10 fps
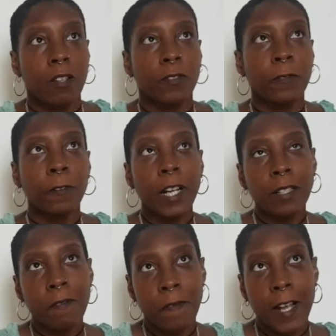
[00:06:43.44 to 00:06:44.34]
trying
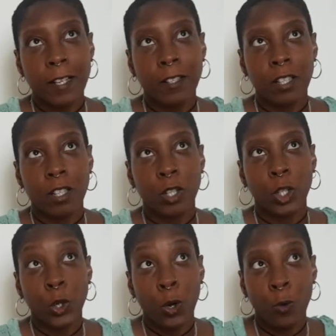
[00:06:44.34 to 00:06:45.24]
to find
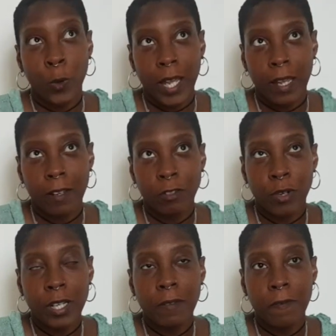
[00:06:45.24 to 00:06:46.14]
your way,
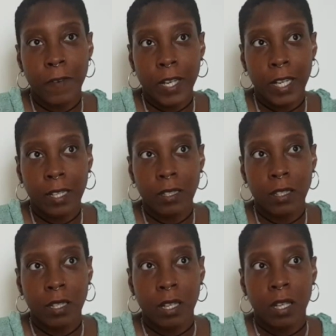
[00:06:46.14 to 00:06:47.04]
trying to find
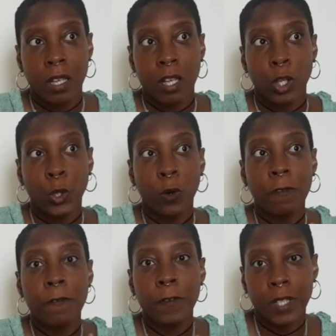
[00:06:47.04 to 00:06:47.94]
your
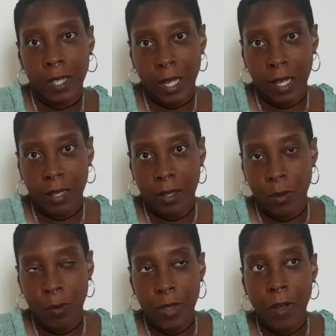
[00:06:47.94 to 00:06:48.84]
footing
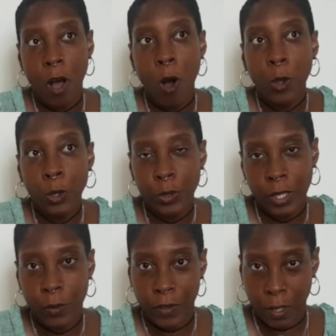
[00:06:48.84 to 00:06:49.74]
with how you
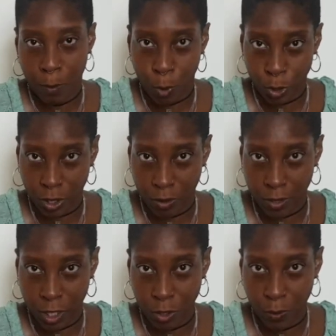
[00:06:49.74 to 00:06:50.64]
deal with emotional
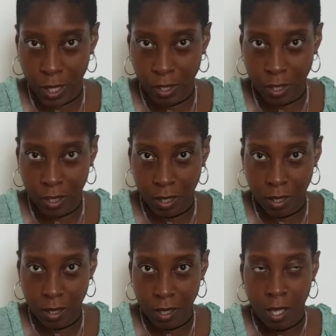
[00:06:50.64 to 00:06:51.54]

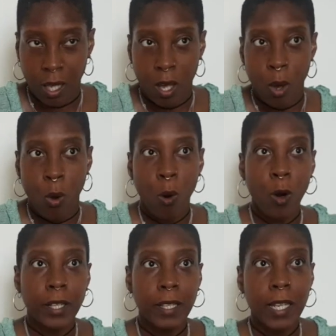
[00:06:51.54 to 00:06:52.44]
situations.
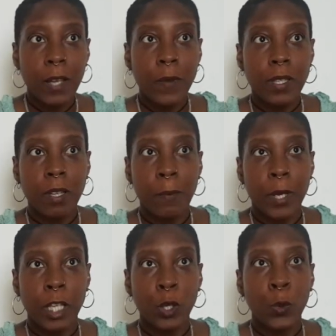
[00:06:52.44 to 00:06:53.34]
Or dealing with
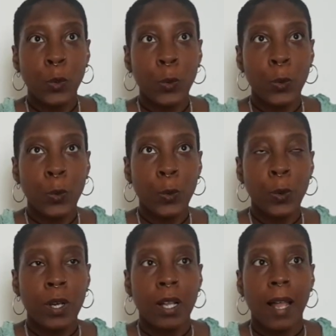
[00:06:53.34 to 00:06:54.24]
somebody who,
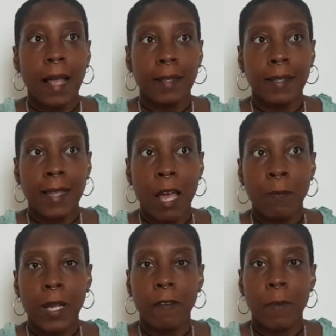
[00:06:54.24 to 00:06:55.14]
as I said,
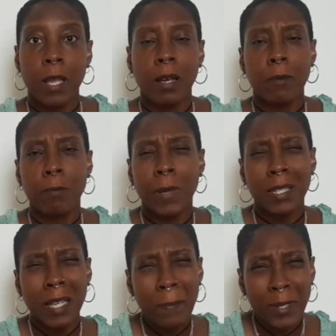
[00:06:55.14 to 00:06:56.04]
might have been
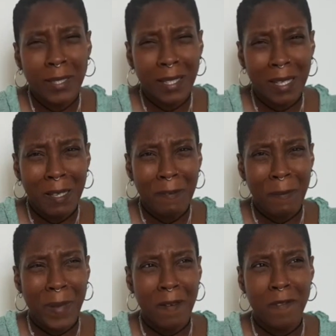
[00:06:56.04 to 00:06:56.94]
manipulative, a
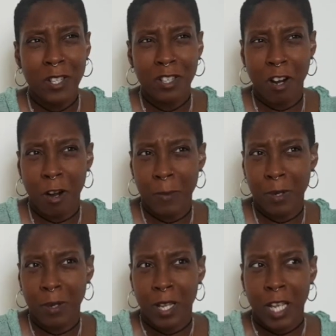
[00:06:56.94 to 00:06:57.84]
bit of a
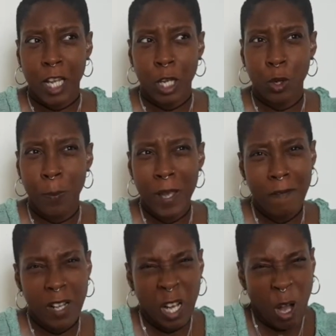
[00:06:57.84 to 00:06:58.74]
charmer, you know, a bit of
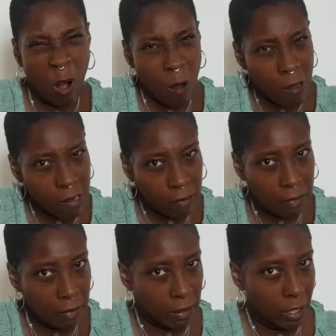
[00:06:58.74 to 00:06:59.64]
a
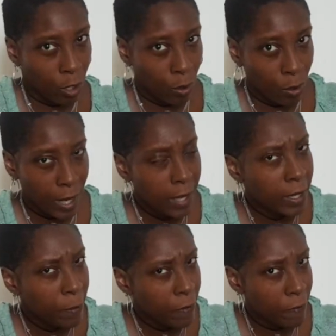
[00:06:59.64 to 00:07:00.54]
con, you know, that
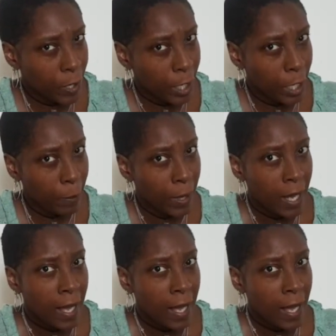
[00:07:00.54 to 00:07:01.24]
type of vibe,